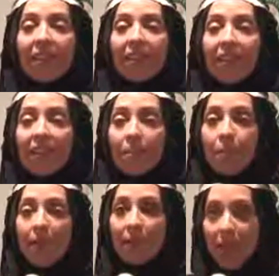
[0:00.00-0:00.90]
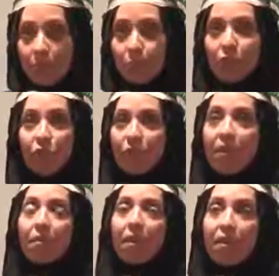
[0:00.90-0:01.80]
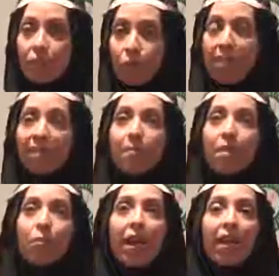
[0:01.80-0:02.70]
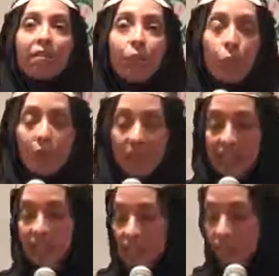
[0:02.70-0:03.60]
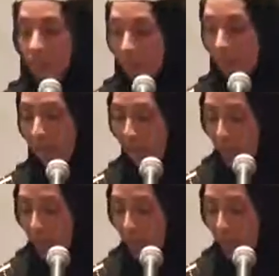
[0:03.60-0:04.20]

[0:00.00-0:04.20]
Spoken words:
and may Allah preserve them and raise them in rank for what they've done for me.